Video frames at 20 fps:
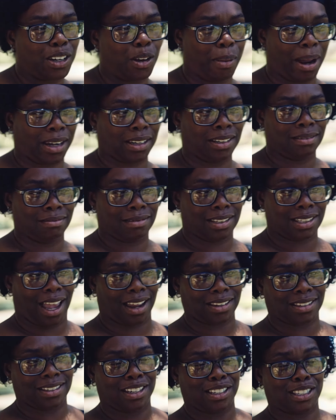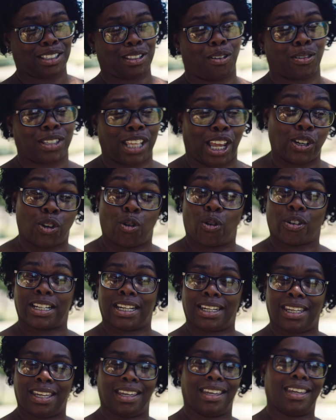Nobody decided to disclose that, nor
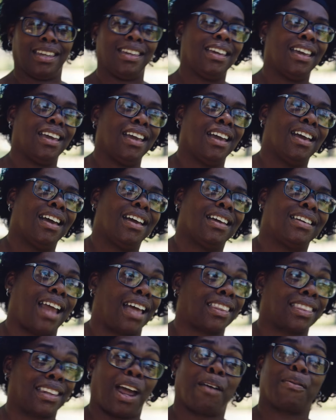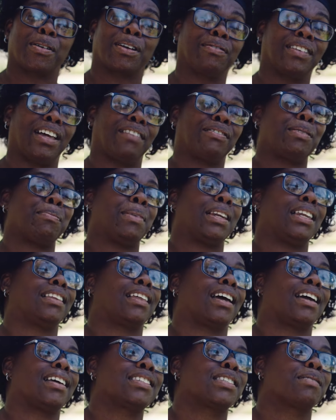did he. Not that I would have loved him any
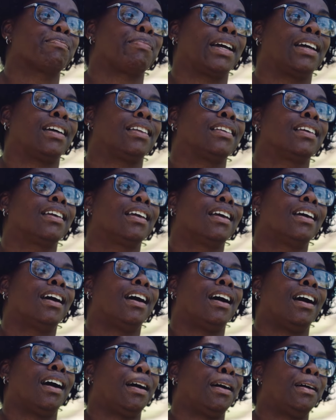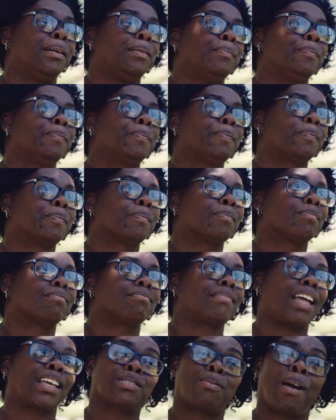less, but um,
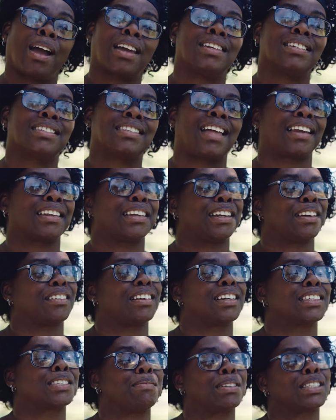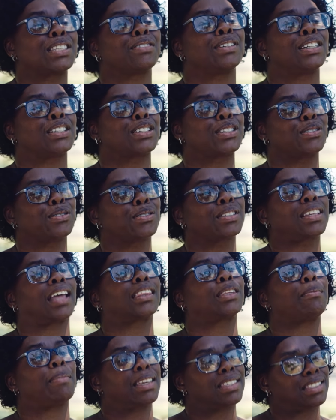that's why he's not here. His mental issues
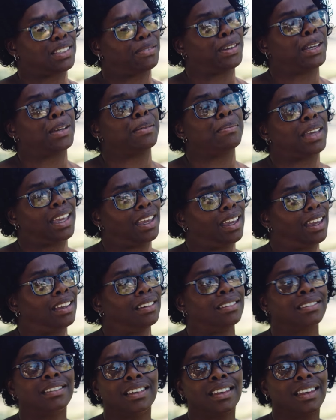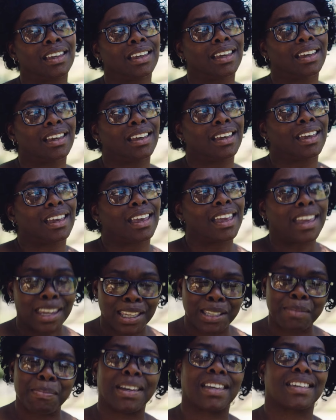got the best of him, and
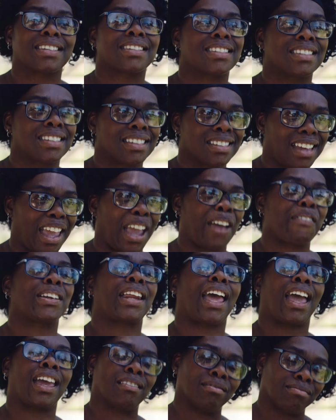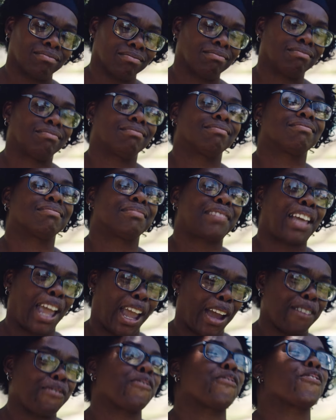he's missed every day,
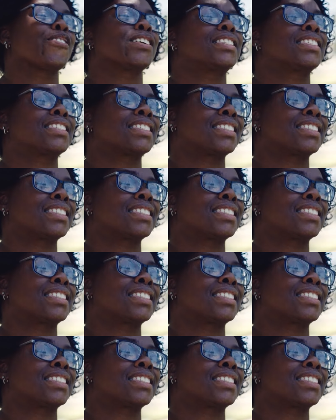every